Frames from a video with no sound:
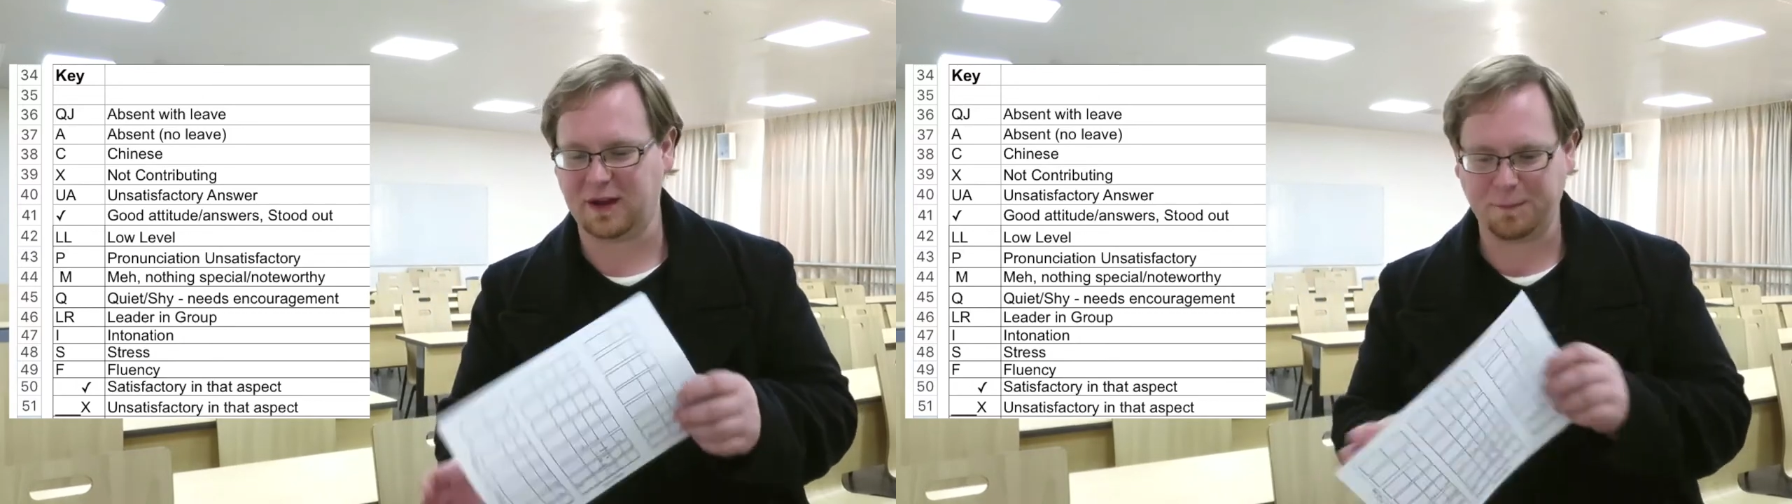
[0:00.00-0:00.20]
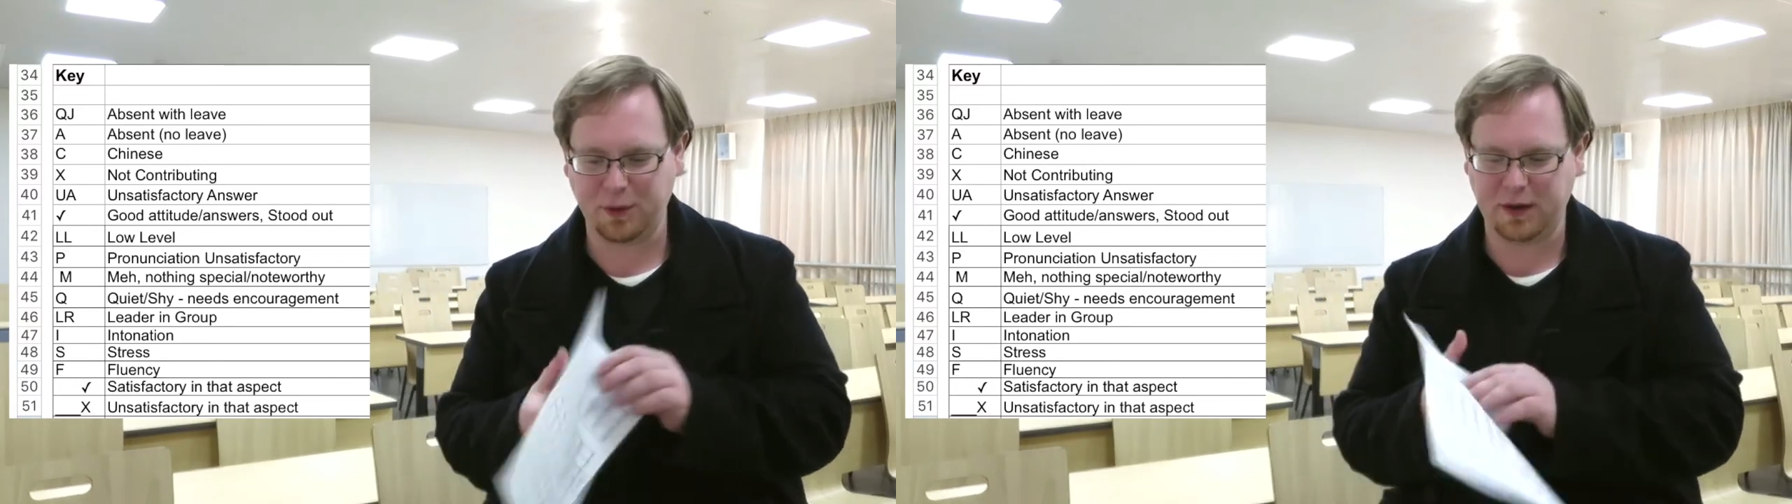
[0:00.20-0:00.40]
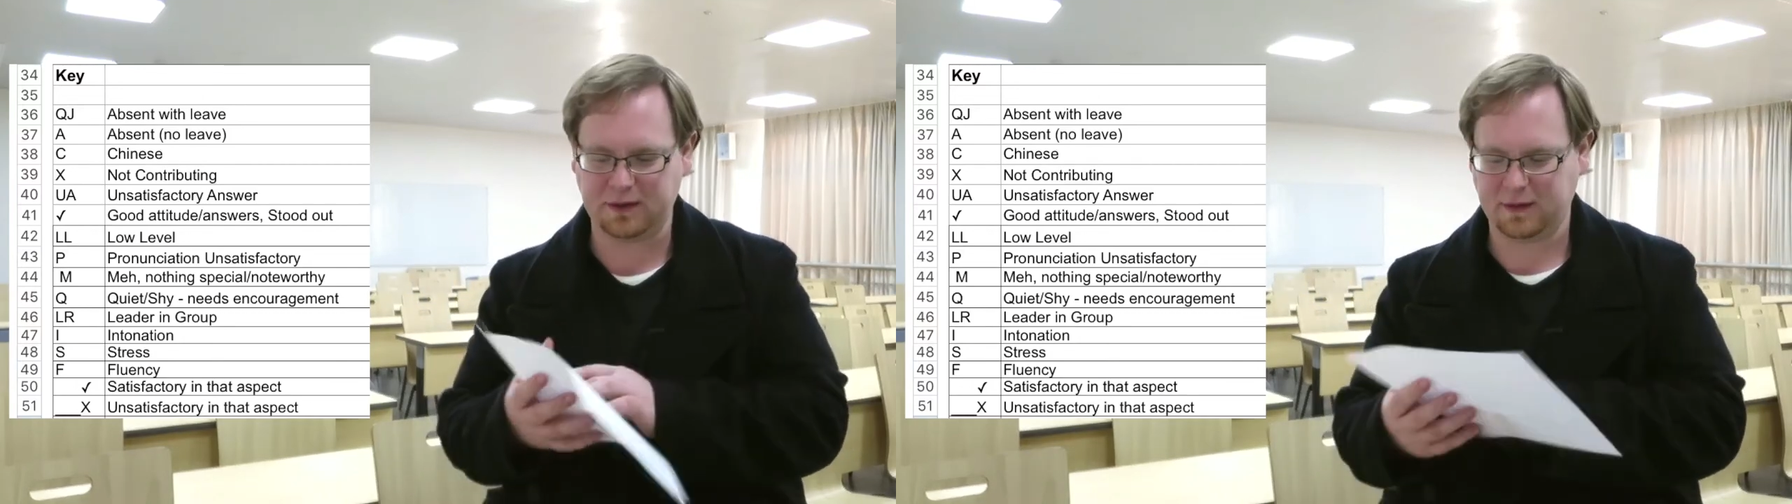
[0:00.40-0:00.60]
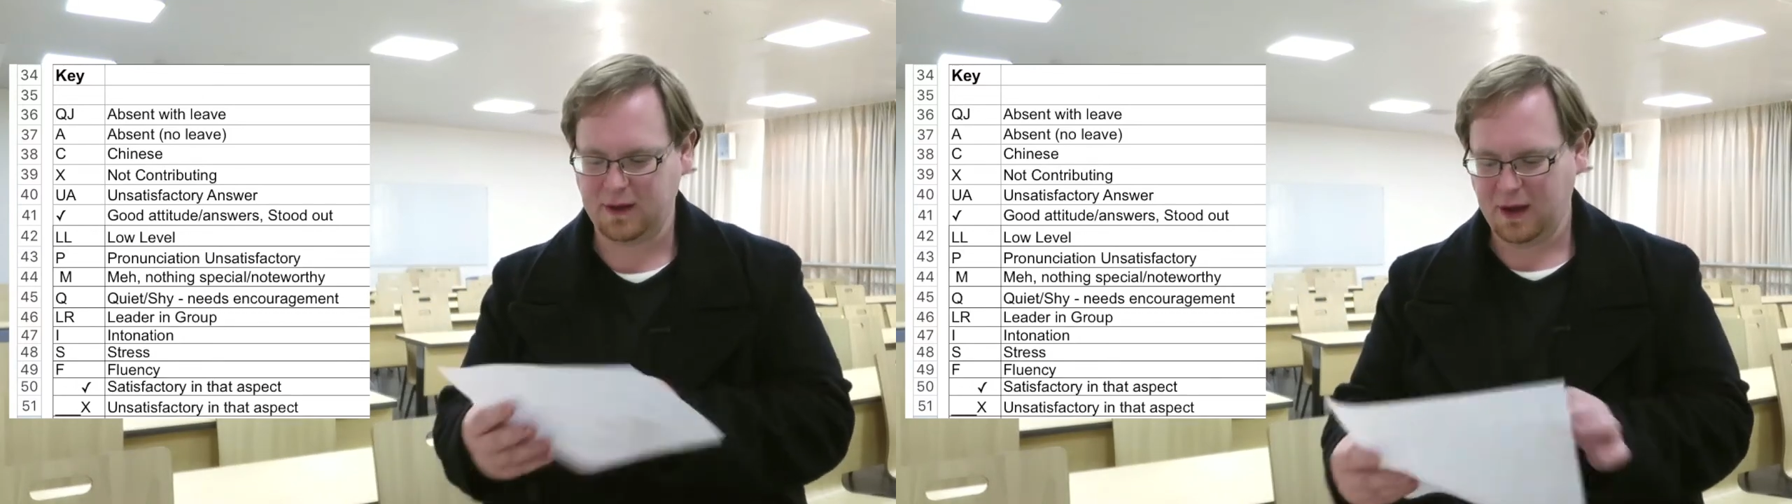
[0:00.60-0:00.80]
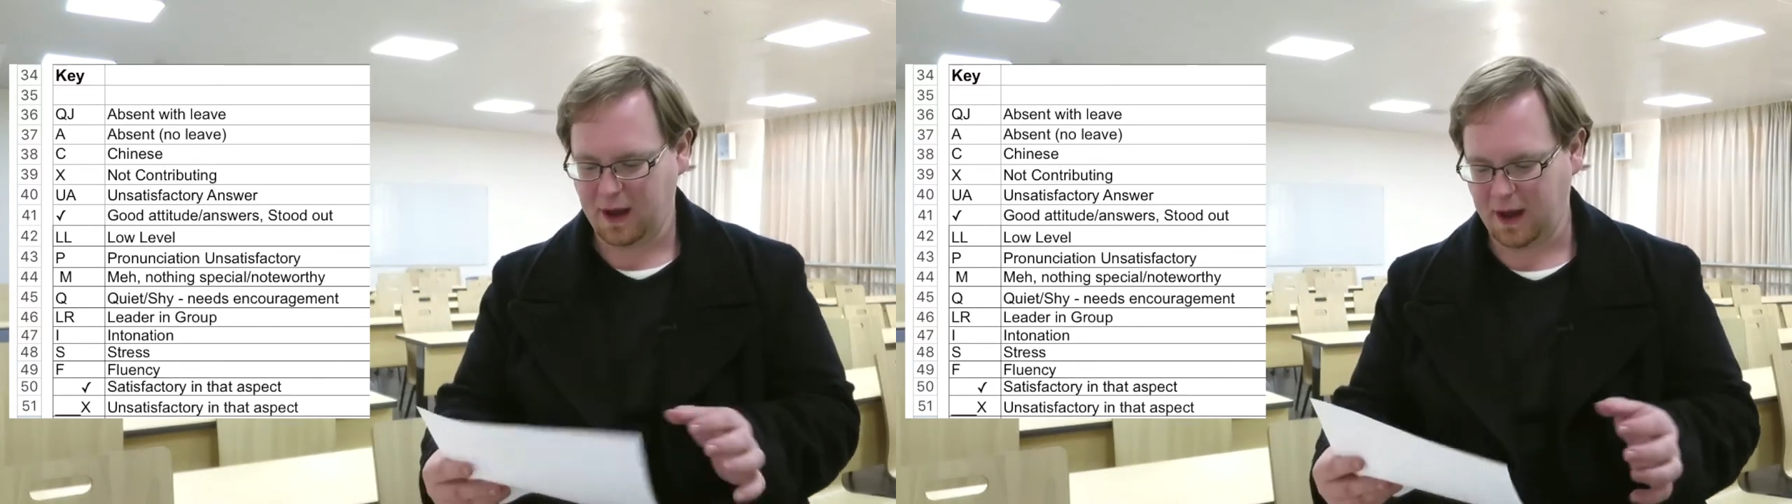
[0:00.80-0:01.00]
I'll put
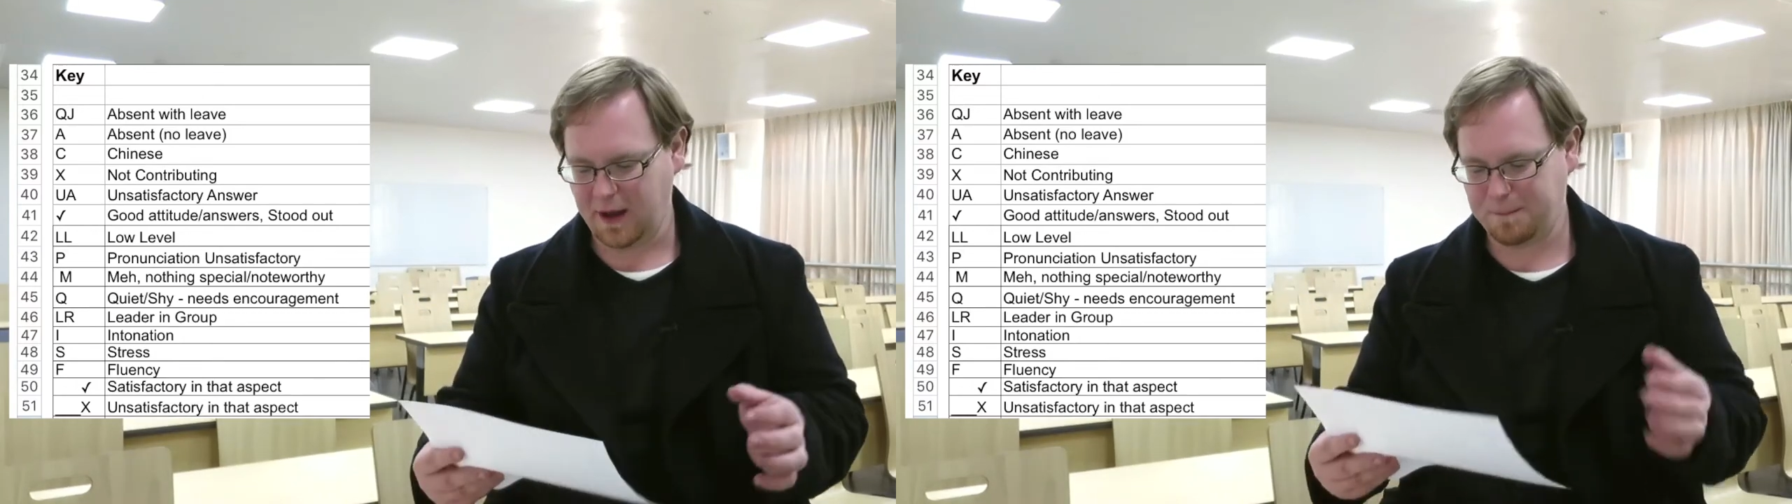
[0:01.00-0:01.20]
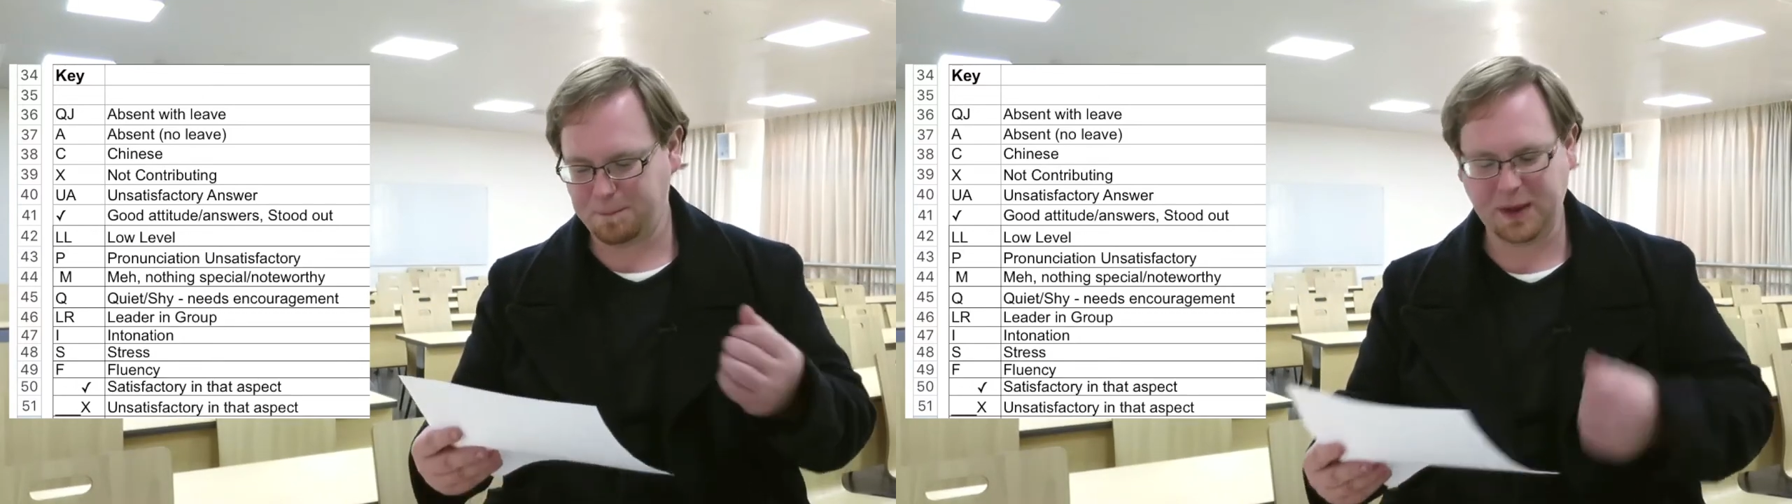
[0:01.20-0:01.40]
a